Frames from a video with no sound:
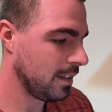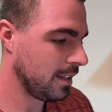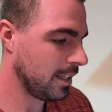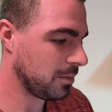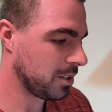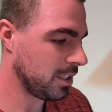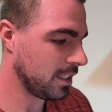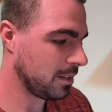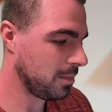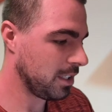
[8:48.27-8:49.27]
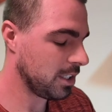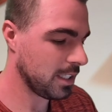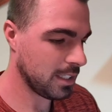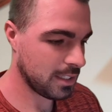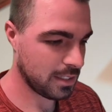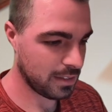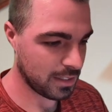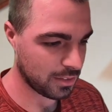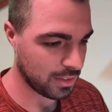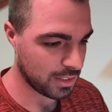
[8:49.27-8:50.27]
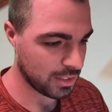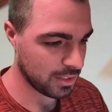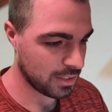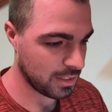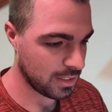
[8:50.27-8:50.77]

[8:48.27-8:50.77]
And we're sending it to BGS. That scratches